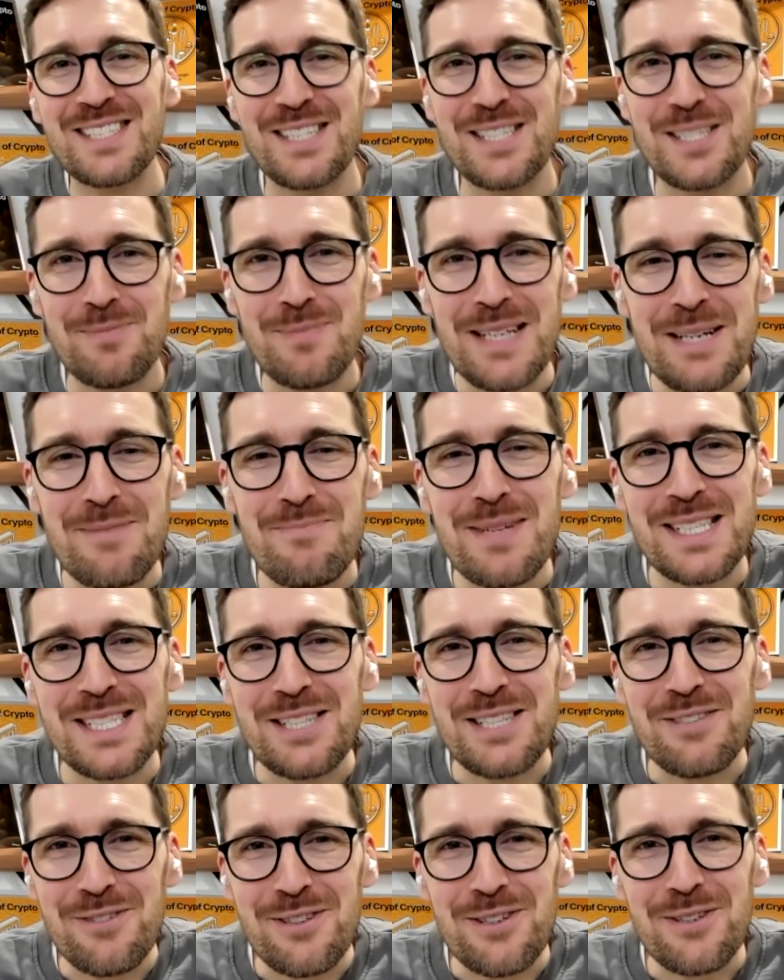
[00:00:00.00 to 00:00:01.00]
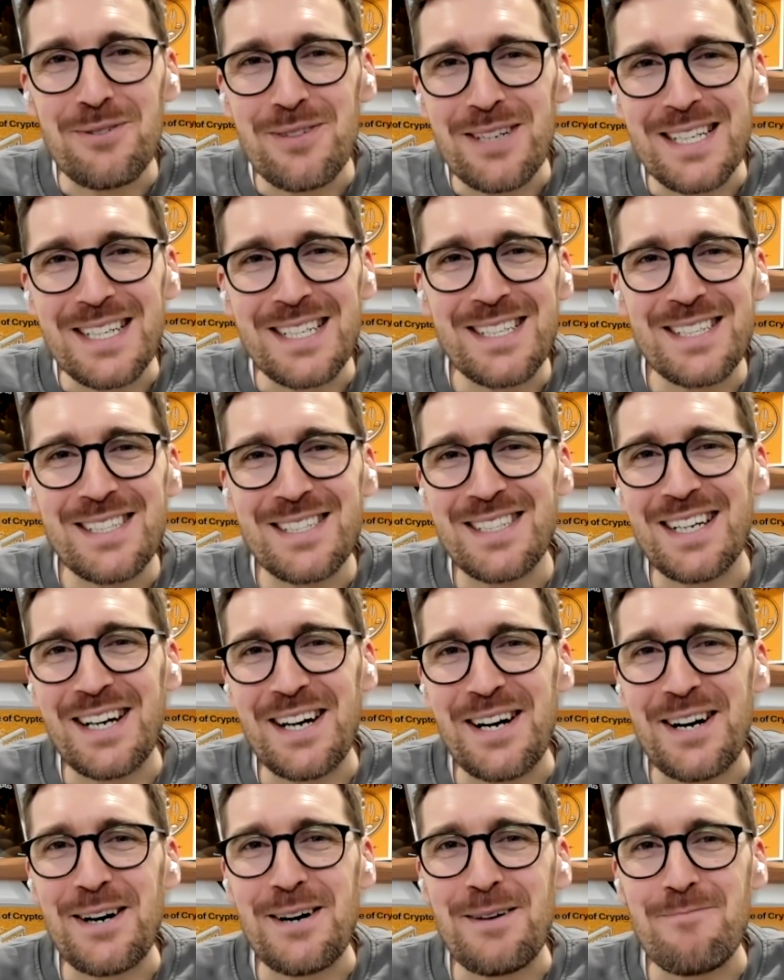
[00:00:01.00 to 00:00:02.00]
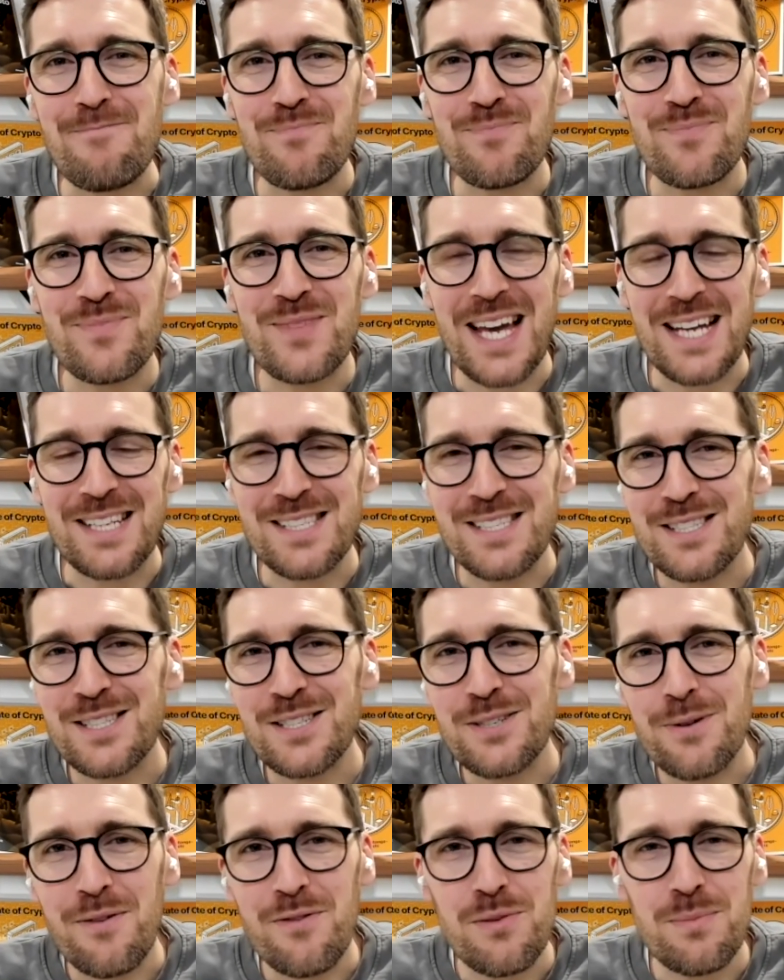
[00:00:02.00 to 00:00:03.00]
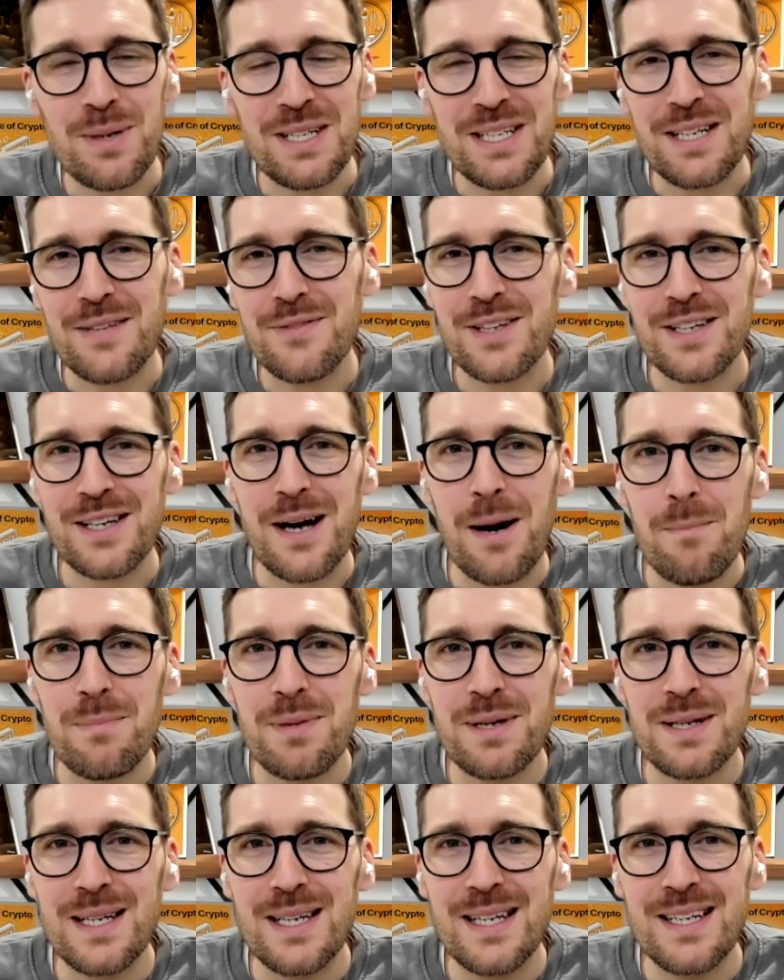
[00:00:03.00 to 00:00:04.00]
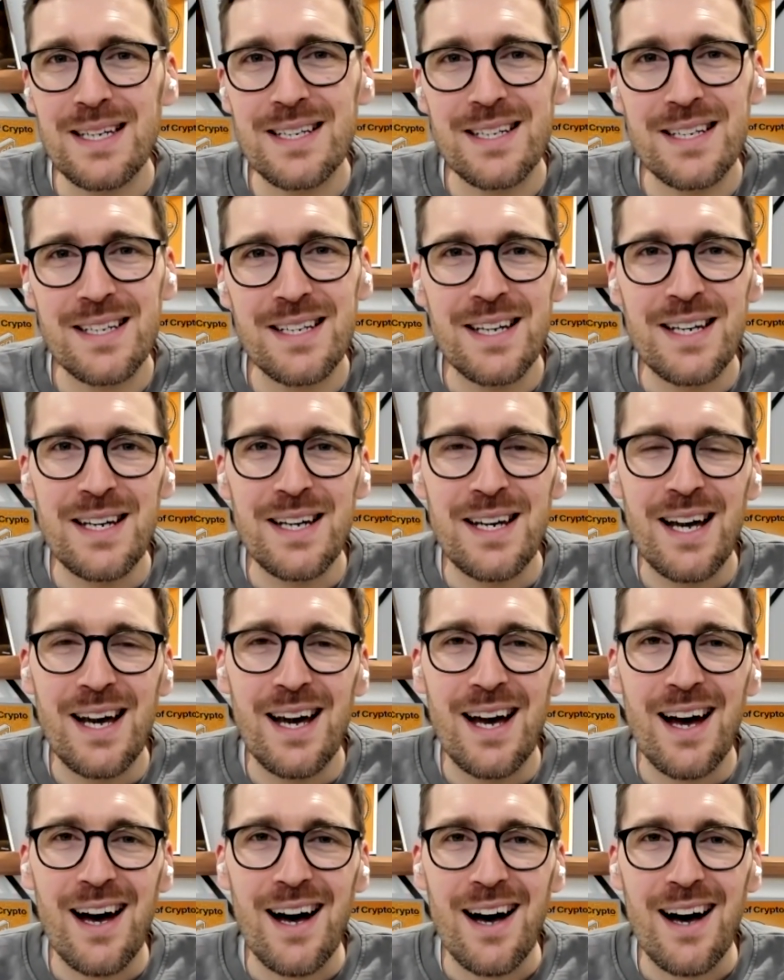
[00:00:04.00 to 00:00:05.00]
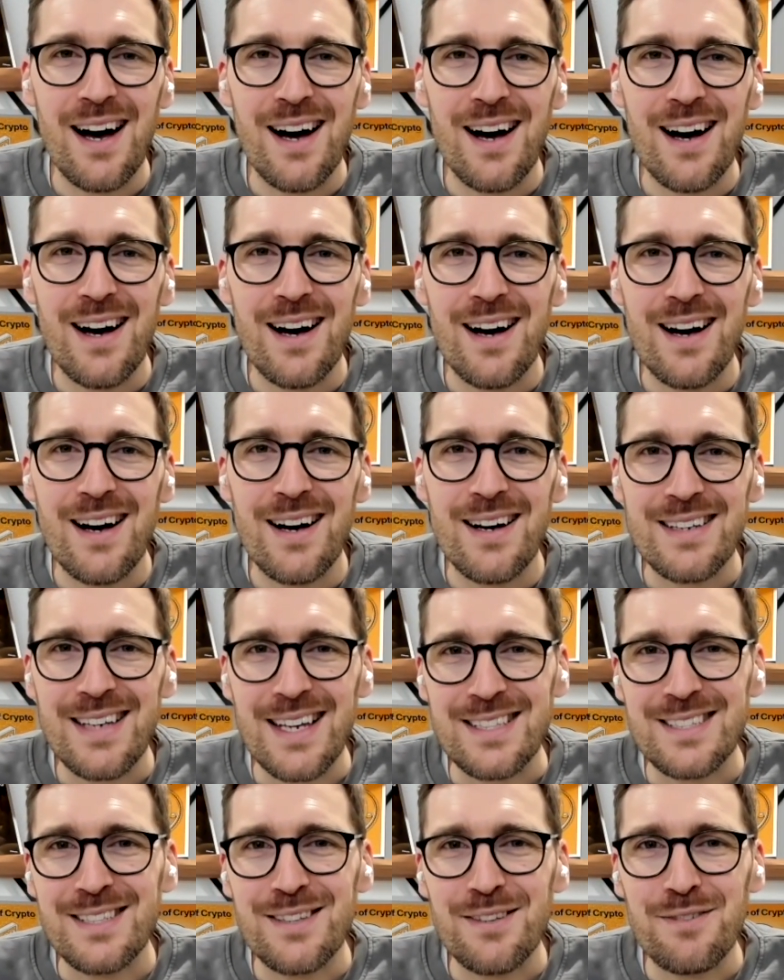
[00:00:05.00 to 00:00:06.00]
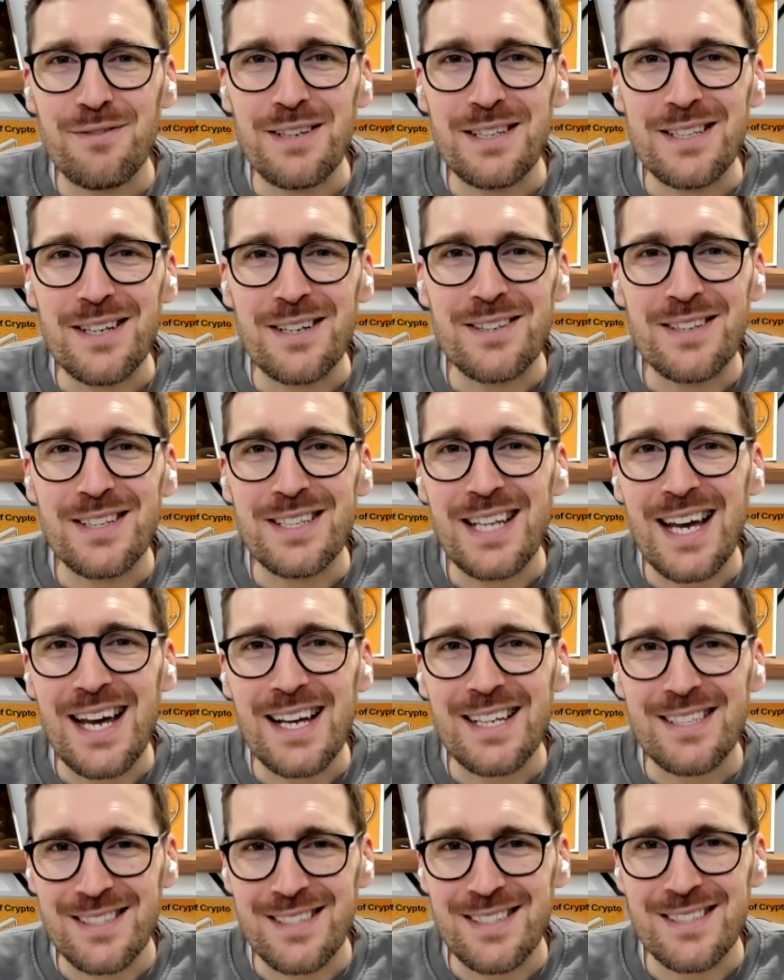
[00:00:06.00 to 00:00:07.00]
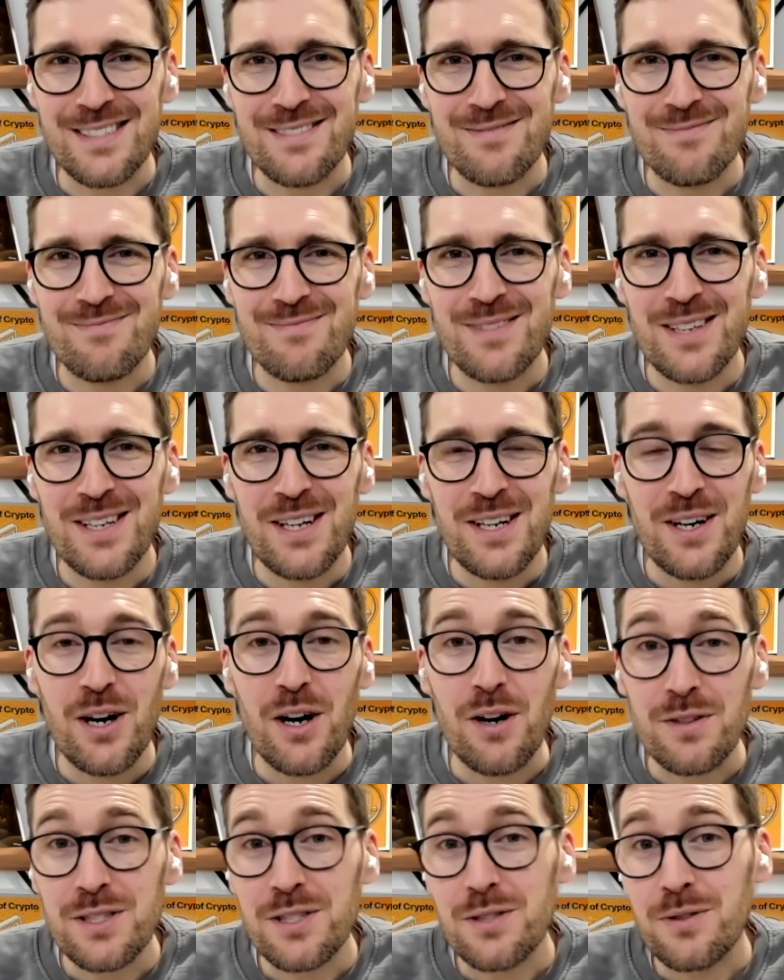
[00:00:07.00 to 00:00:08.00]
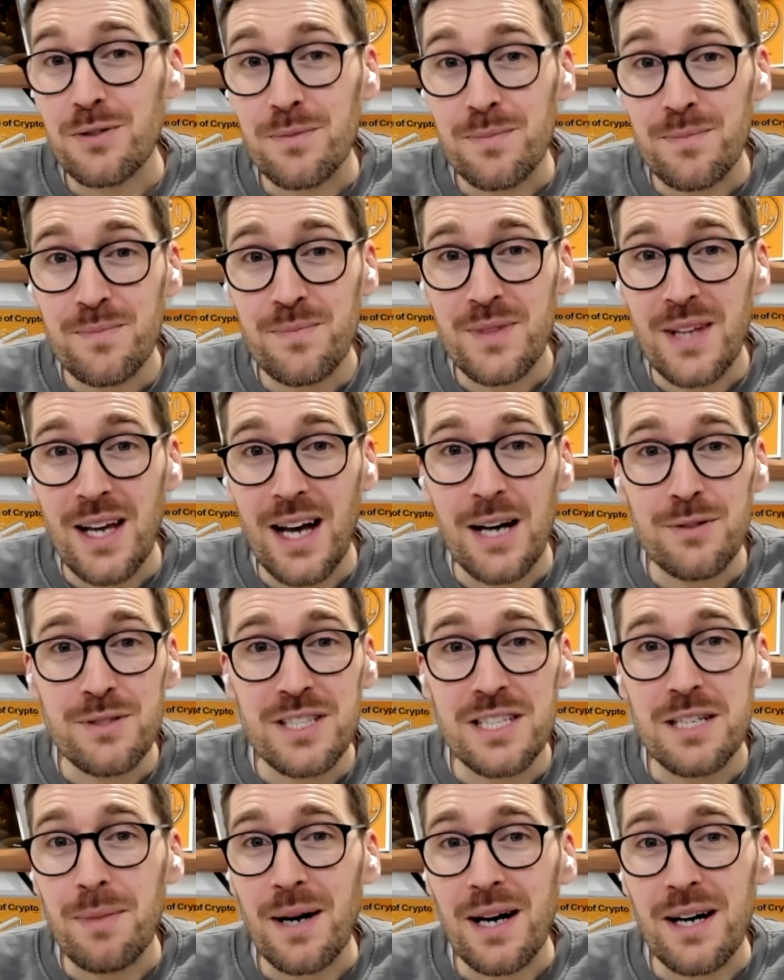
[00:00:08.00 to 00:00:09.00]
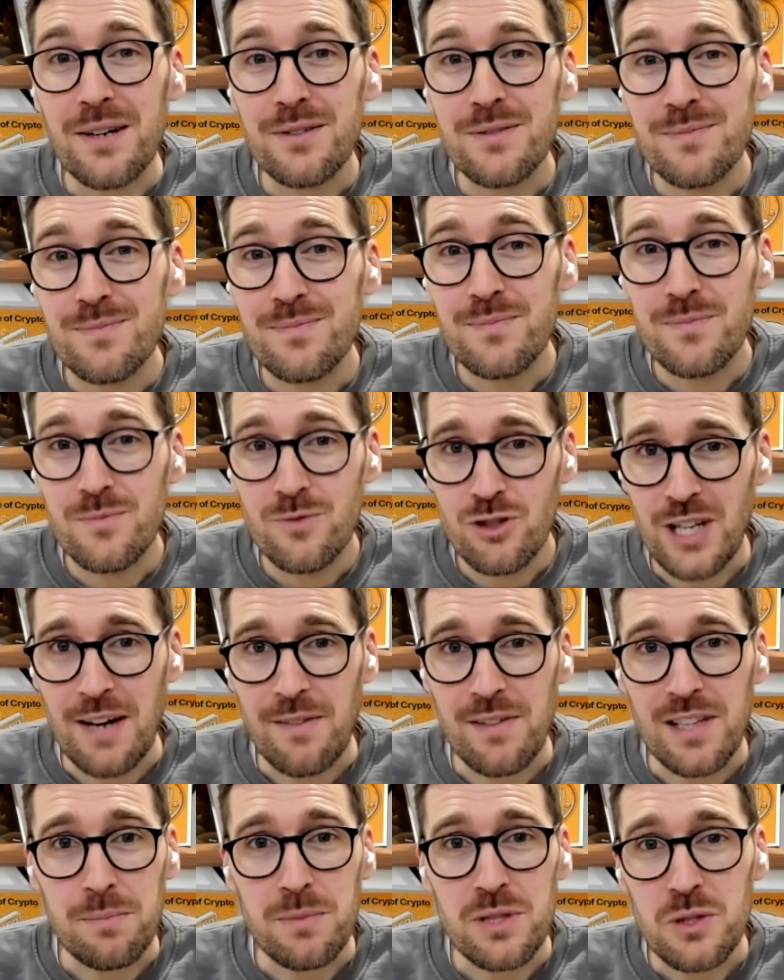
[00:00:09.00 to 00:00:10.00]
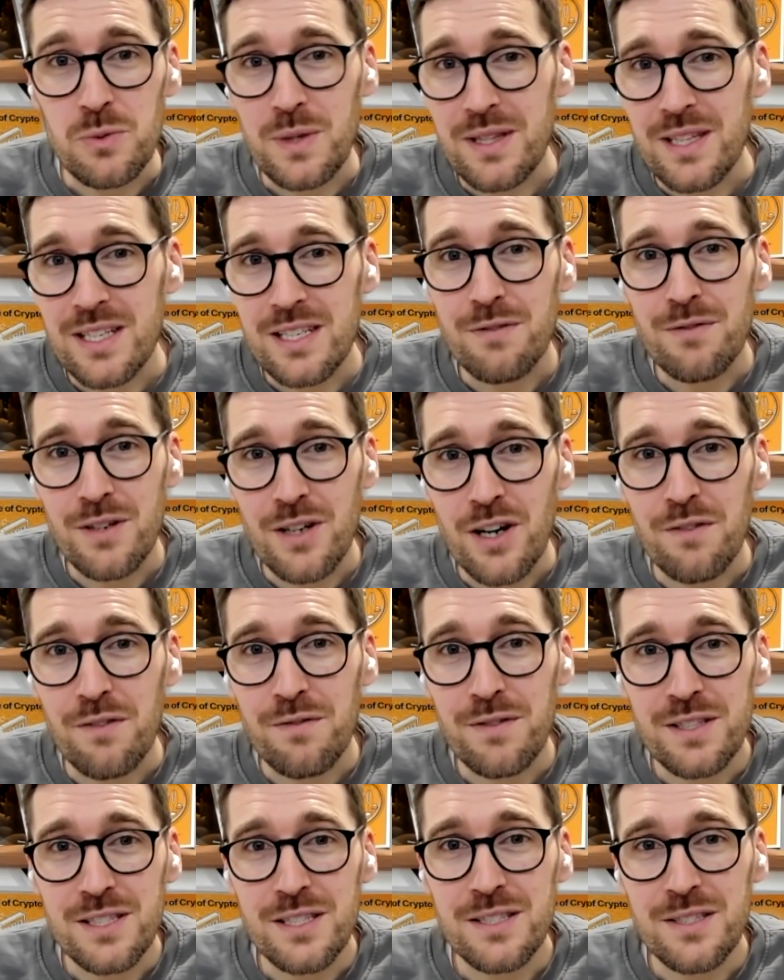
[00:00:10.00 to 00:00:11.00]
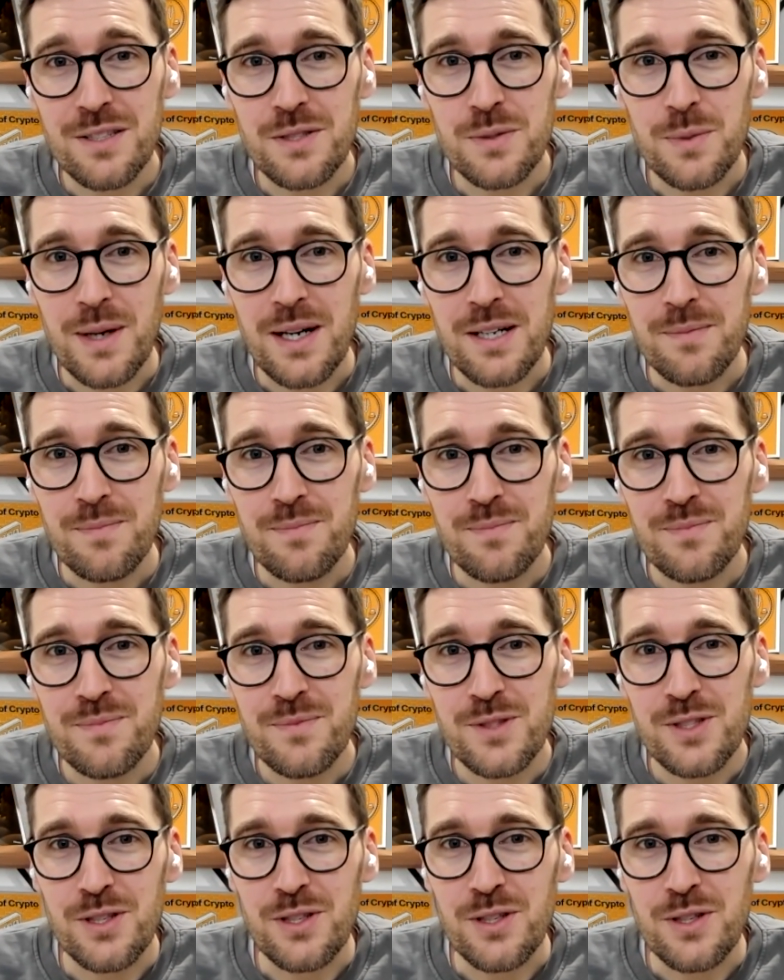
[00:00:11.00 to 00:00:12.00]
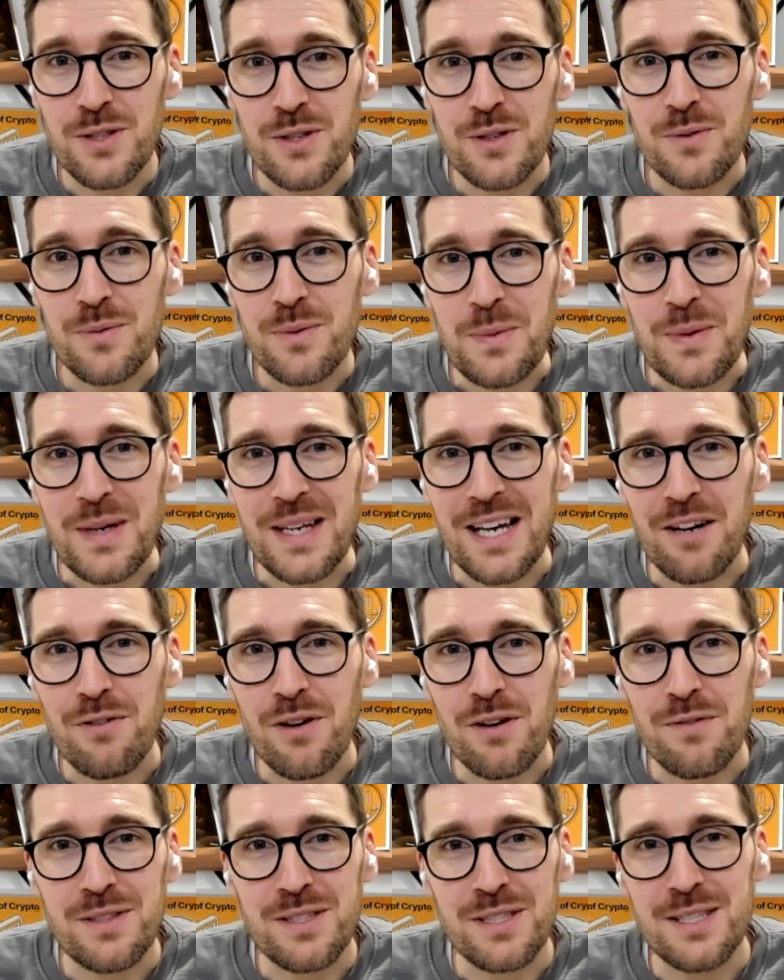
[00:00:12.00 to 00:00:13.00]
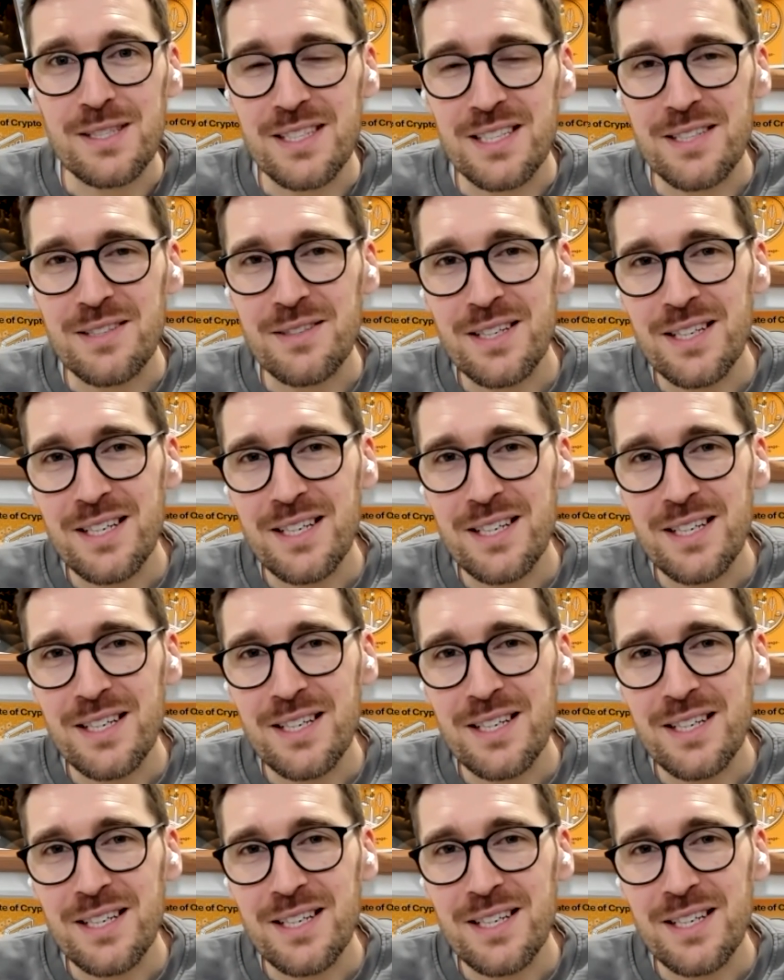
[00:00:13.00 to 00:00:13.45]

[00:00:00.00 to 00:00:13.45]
it's been a busy few weeks, getting to know everybody in the company and getting the feet under the desk, and also out and about traveling between the different offices as well. So we have offices in